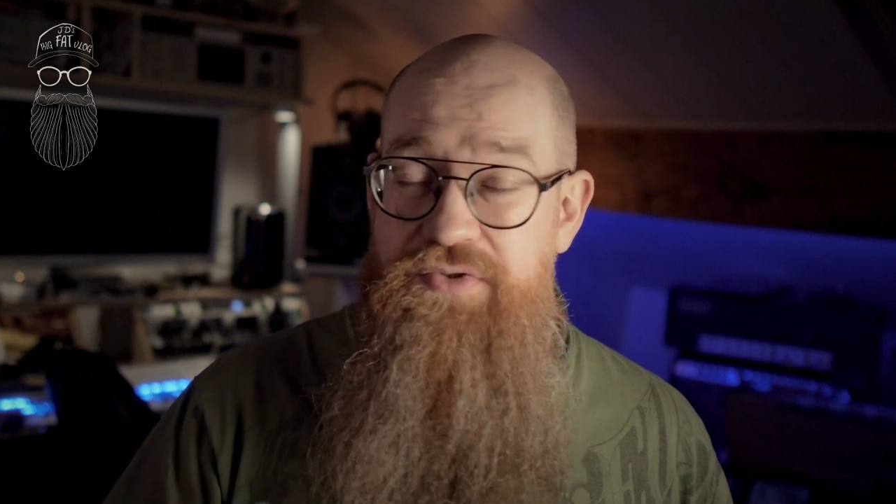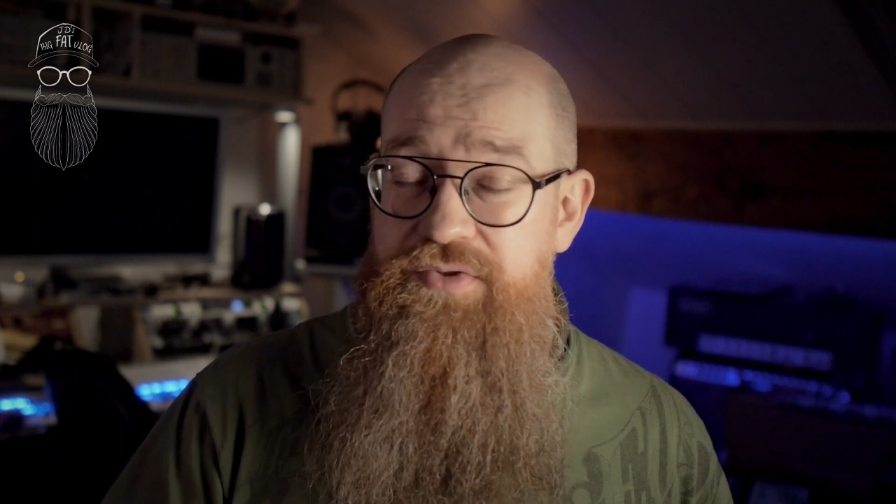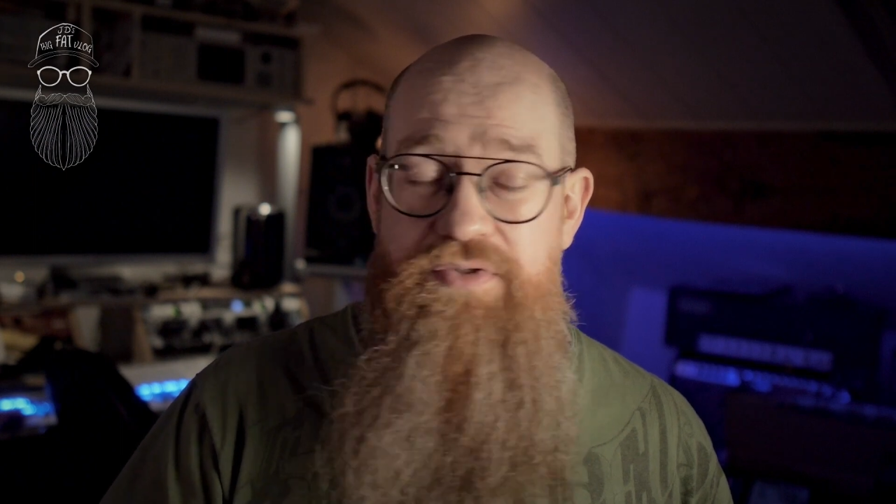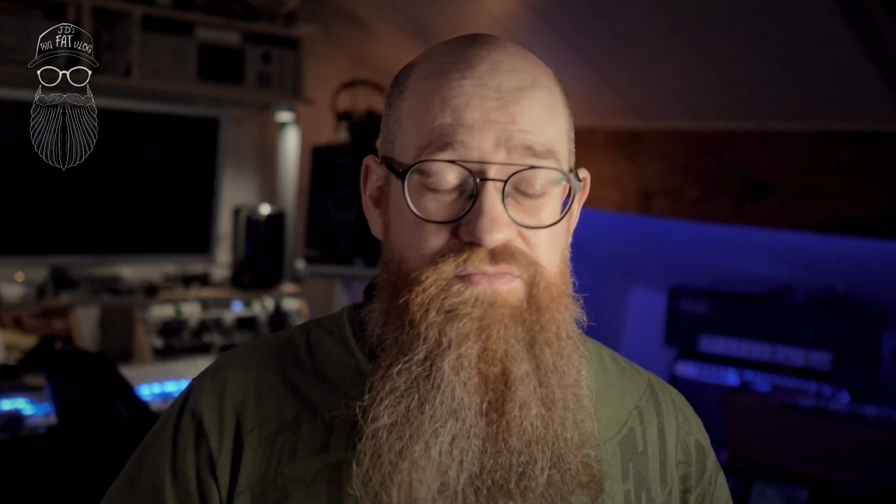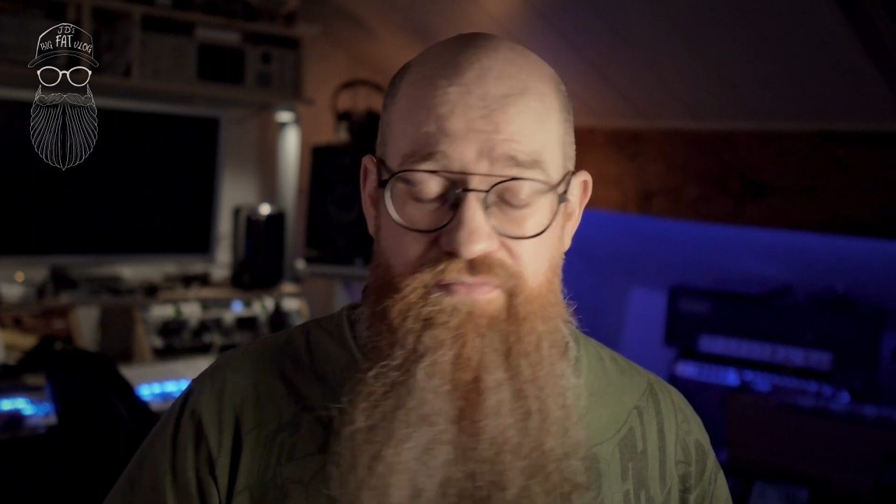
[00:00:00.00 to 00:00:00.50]

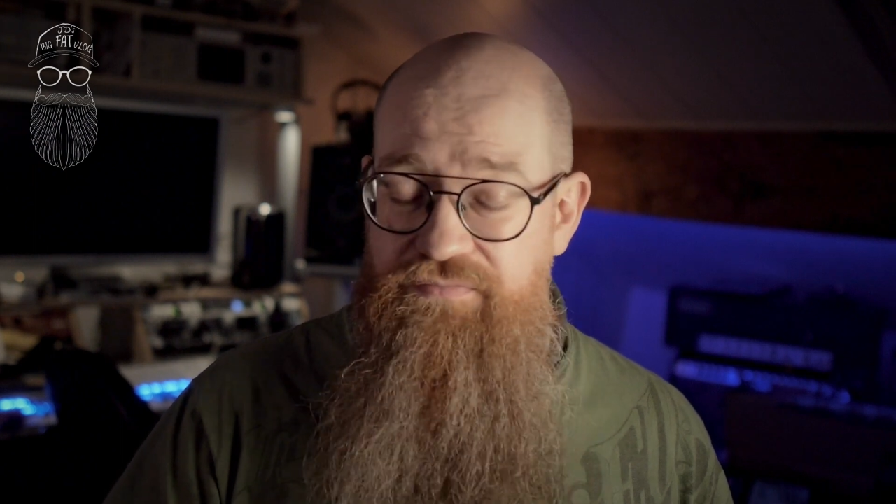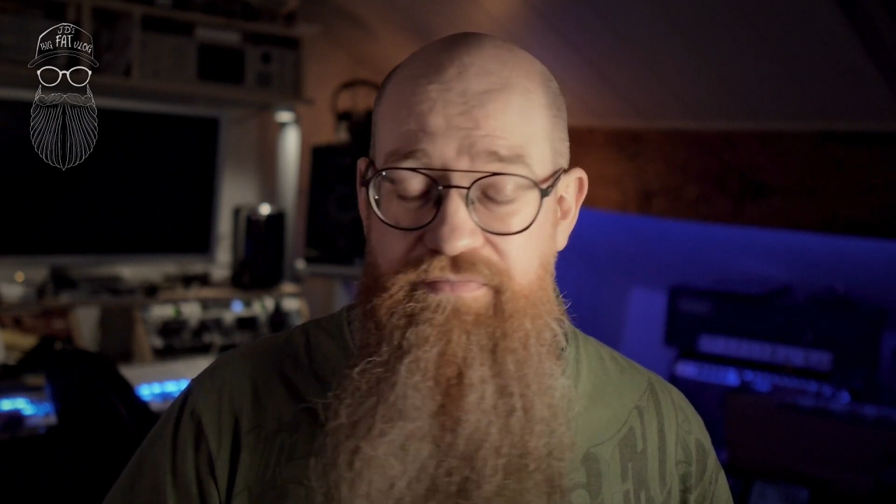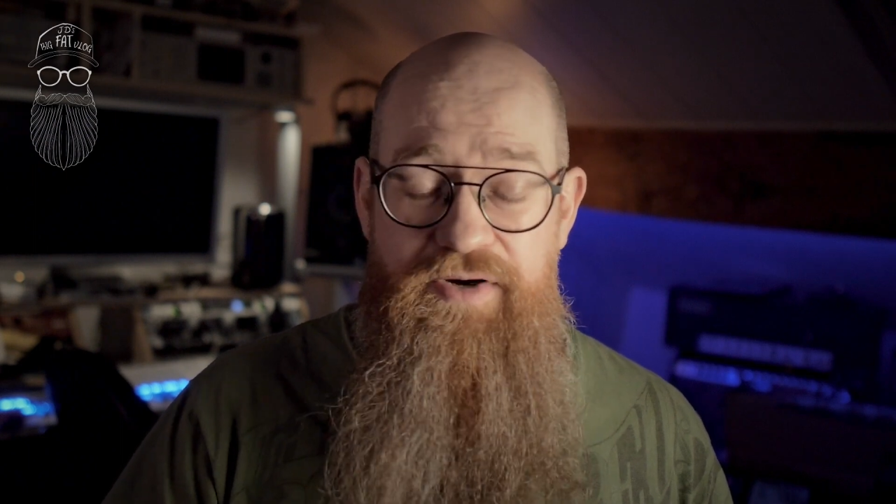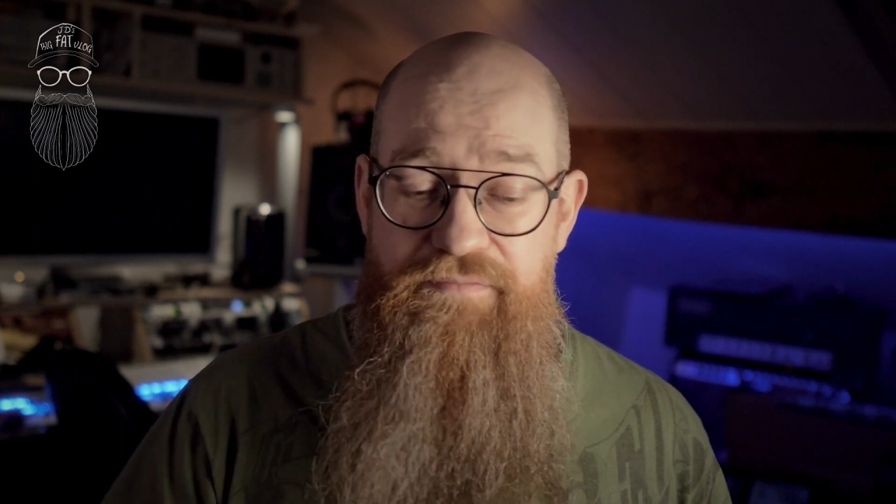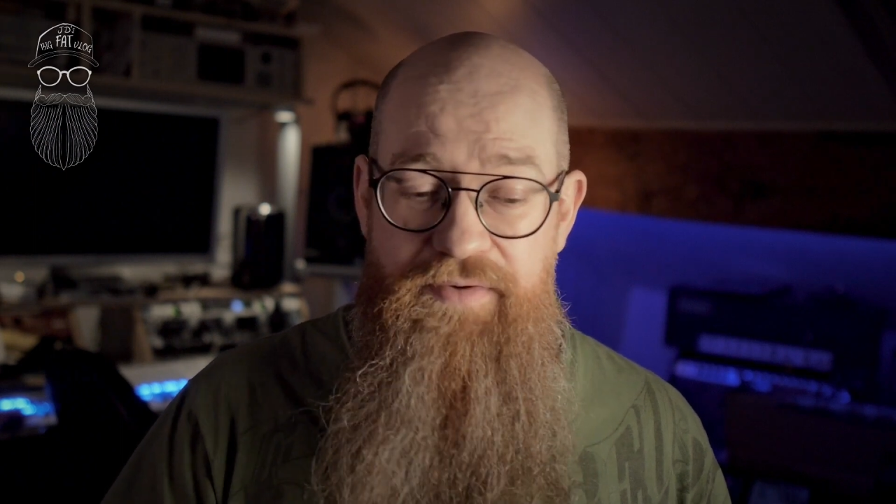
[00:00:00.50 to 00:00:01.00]
It's
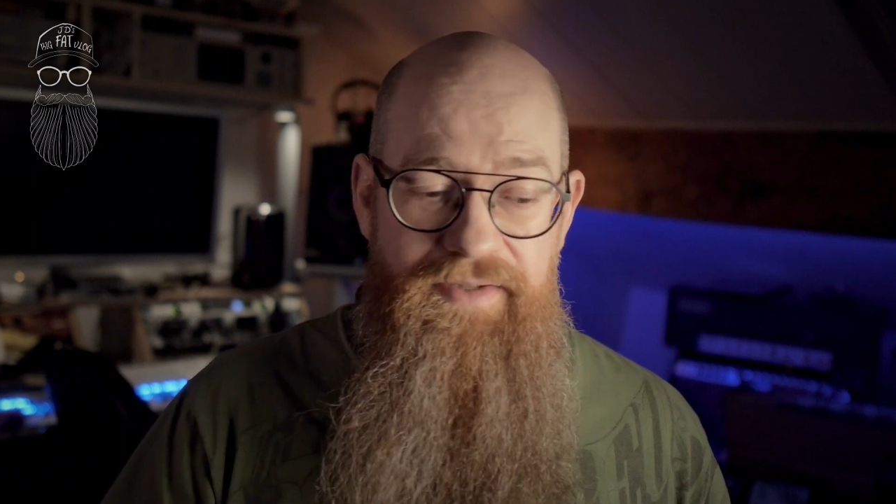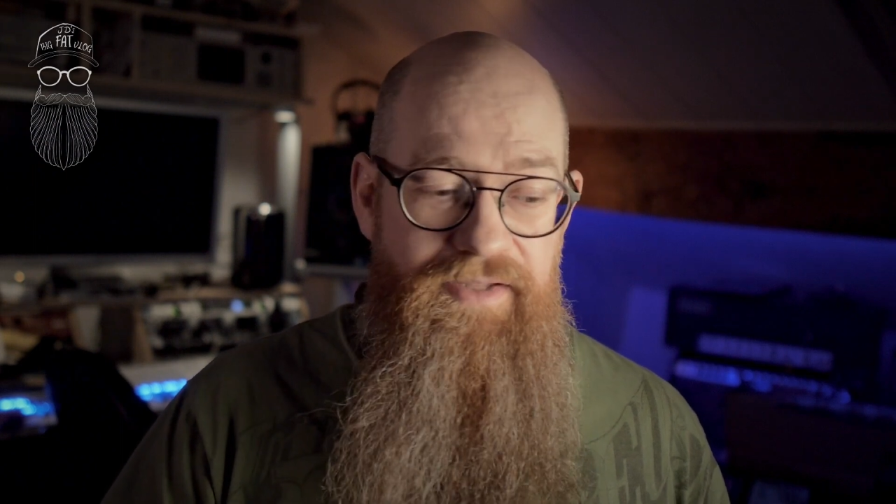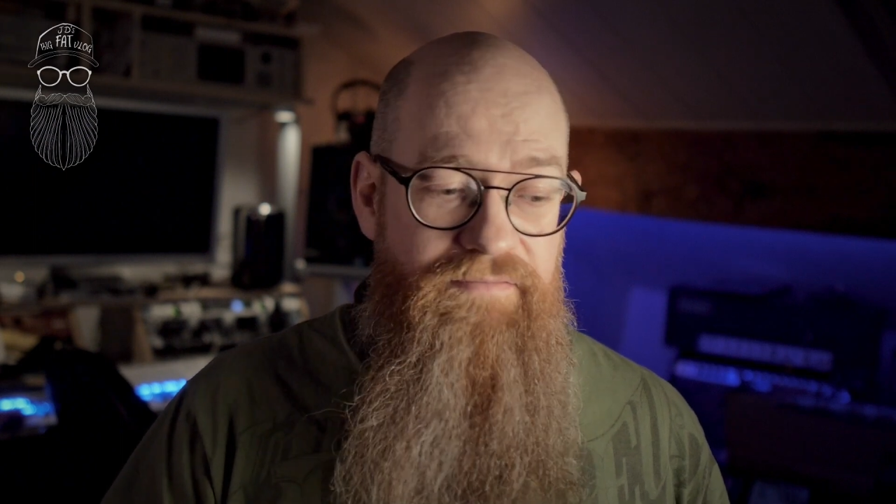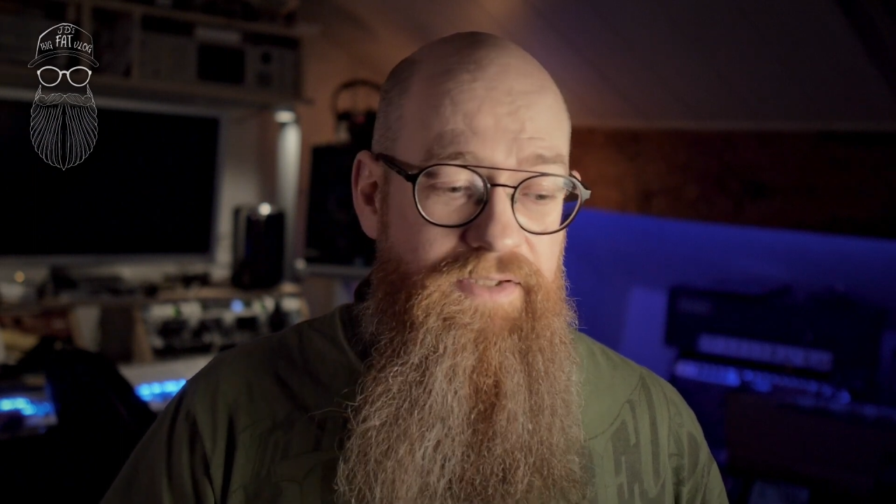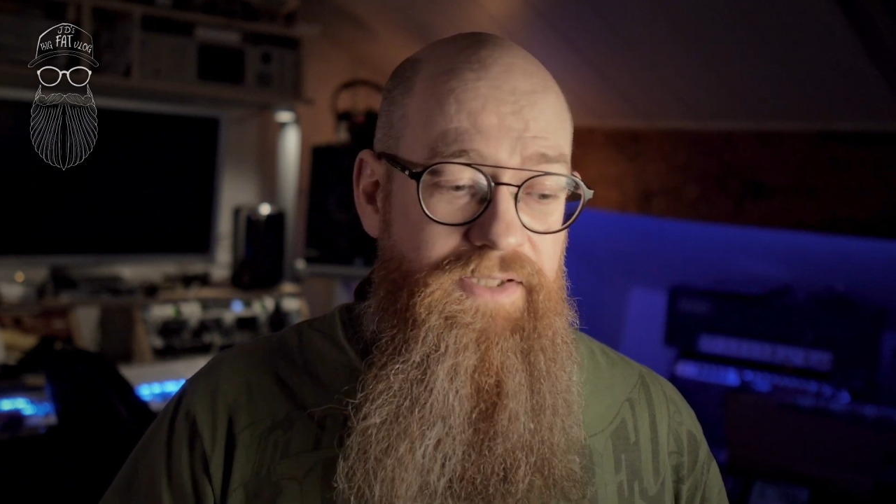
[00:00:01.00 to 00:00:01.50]
very, very
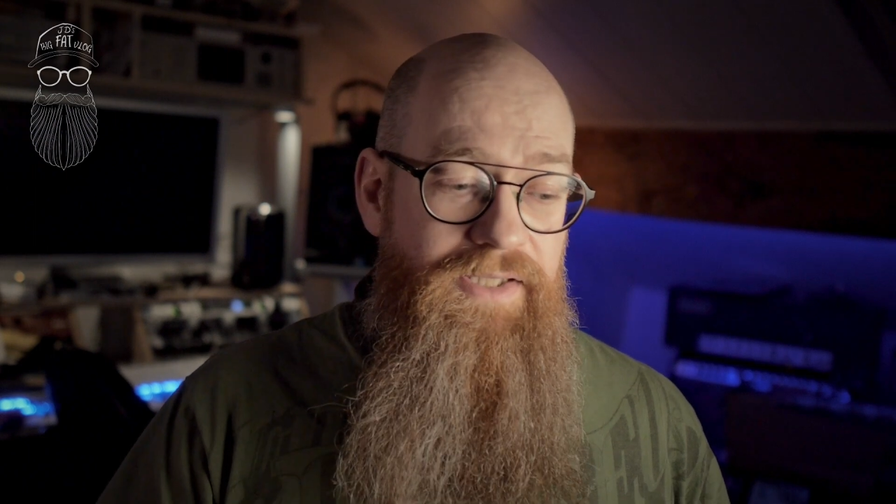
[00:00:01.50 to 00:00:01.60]
clever.